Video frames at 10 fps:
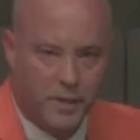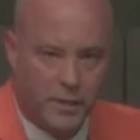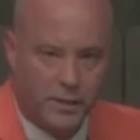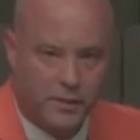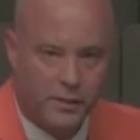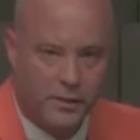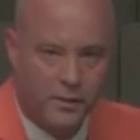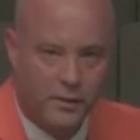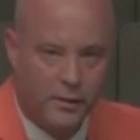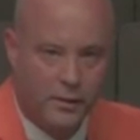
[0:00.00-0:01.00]
Jesus
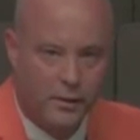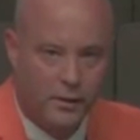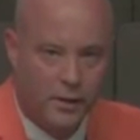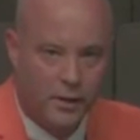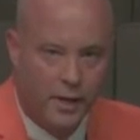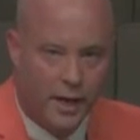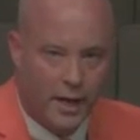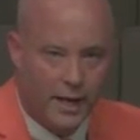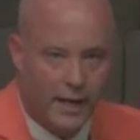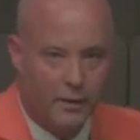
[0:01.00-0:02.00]
Christ, the promise
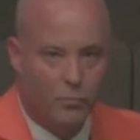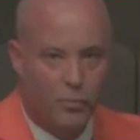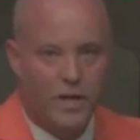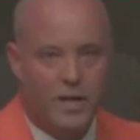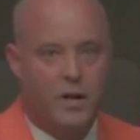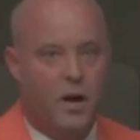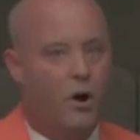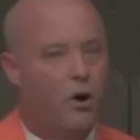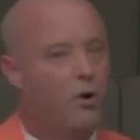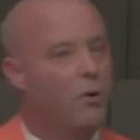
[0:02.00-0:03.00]
of the Savior.
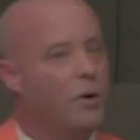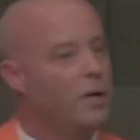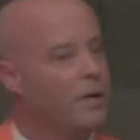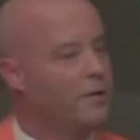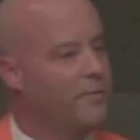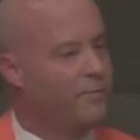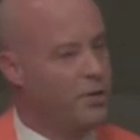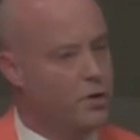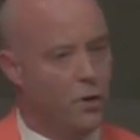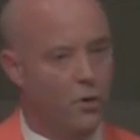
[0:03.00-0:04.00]
And as we
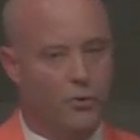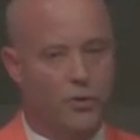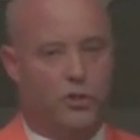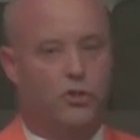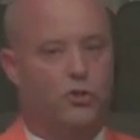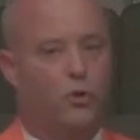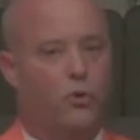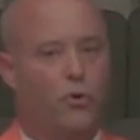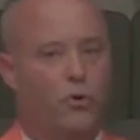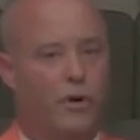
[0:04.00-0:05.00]
celebrate this
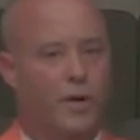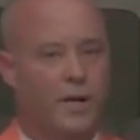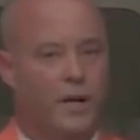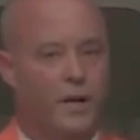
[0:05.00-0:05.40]
Passover meal